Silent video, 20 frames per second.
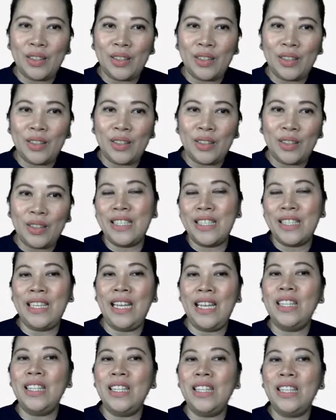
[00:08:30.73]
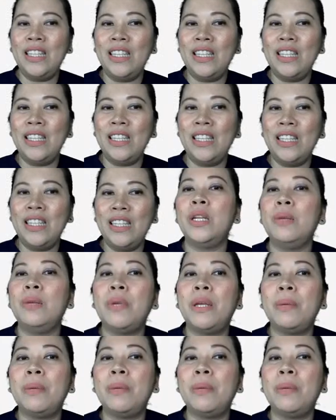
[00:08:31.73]
Do you understand? So it couldn't
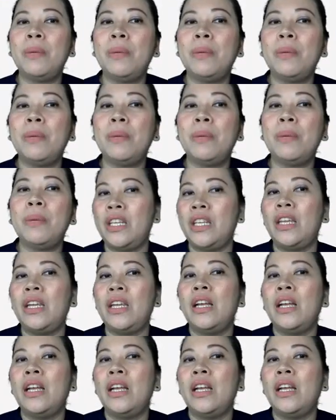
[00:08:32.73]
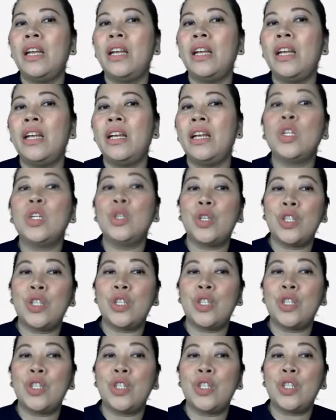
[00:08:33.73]
be part of the solution
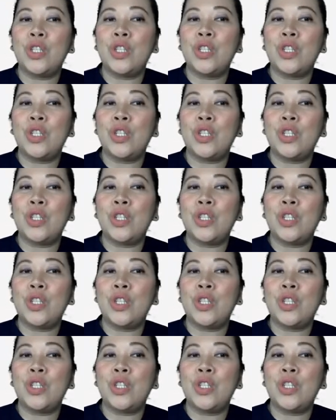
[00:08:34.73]
set.